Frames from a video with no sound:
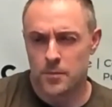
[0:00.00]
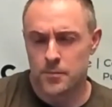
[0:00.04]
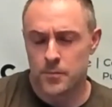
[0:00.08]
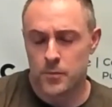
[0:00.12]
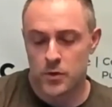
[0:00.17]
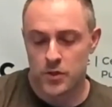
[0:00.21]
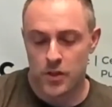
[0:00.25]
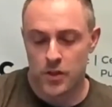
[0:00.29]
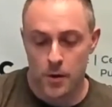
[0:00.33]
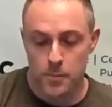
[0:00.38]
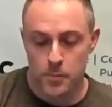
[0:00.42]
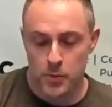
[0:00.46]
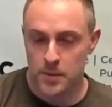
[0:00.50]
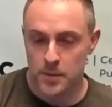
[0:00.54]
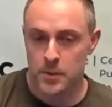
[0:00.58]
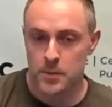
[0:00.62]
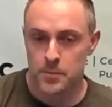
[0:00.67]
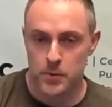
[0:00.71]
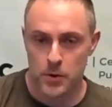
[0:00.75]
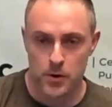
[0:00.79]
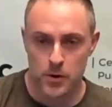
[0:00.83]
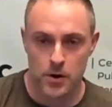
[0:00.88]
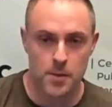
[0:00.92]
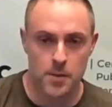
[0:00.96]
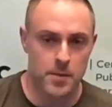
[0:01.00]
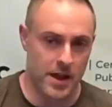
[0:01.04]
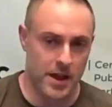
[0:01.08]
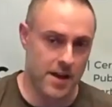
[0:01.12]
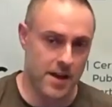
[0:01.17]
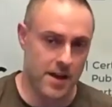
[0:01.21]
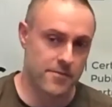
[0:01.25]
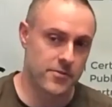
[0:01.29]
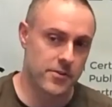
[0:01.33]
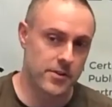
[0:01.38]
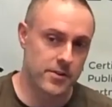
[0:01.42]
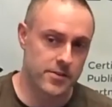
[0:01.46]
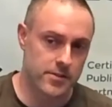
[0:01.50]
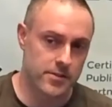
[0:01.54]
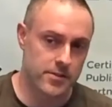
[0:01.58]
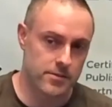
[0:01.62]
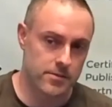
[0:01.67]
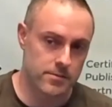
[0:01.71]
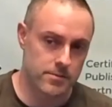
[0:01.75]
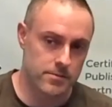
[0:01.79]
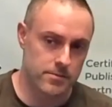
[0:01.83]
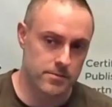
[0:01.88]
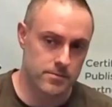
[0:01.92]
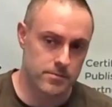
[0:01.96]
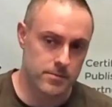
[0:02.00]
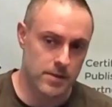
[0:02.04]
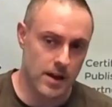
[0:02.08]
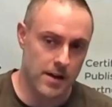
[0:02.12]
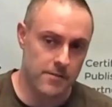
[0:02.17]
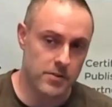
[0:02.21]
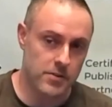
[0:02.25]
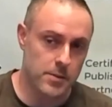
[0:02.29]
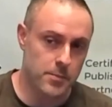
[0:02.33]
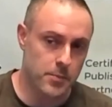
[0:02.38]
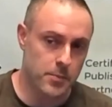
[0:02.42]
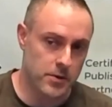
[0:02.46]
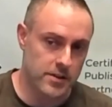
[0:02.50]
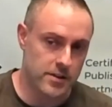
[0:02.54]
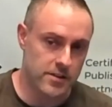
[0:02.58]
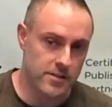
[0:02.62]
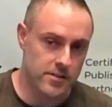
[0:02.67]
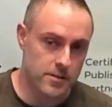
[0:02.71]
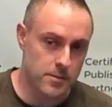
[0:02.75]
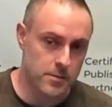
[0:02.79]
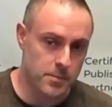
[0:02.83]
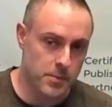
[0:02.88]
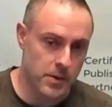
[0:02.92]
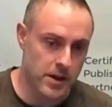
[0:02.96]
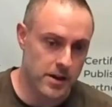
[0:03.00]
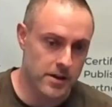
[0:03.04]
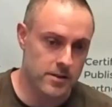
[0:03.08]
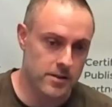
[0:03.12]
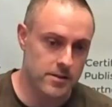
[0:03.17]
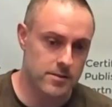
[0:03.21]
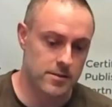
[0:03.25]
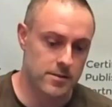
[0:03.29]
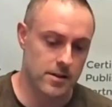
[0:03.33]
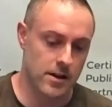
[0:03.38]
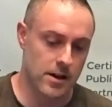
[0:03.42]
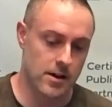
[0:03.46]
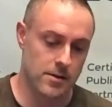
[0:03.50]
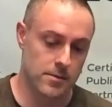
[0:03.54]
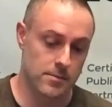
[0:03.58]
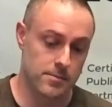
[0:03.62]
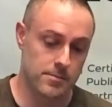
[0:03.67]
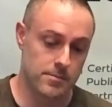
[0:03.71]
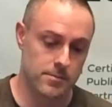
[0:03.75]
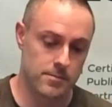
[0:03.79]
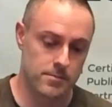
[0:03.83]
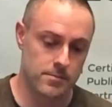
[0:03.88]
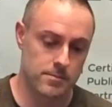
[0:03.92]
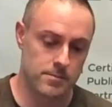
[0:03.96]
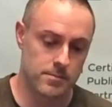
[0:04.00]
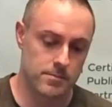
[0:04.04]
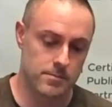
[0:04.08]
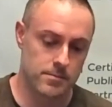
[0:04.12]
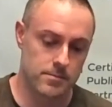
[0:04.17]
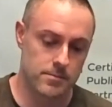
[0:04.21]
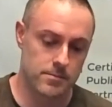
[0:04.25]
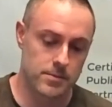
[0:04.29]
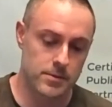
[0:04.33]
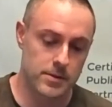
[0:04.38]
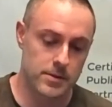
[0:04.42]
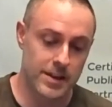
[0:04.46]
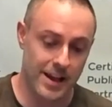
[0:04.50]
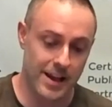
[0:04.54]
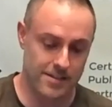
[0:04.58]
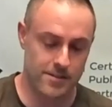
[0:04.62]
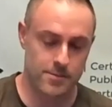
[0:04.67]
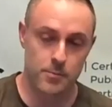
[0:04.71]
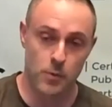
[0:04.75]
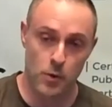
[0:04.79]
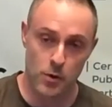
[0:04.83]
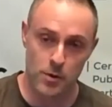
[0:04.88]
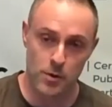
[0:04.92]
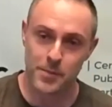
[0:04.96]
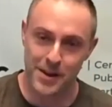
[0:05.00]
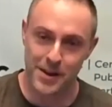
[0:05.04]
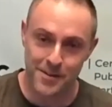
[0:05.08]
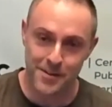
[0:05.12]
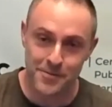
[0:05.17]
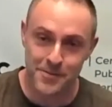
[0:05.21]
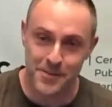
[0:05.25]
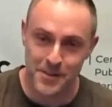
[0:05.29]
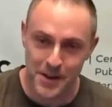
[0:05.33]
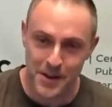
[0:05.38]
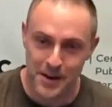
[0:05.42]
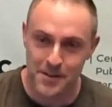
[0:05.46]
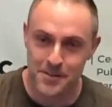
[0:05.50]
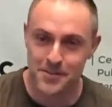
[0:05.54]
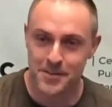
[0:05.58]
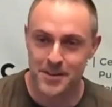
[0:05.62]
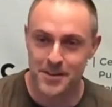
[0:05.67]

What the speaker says: with our premium program, every participant gets more benefit out of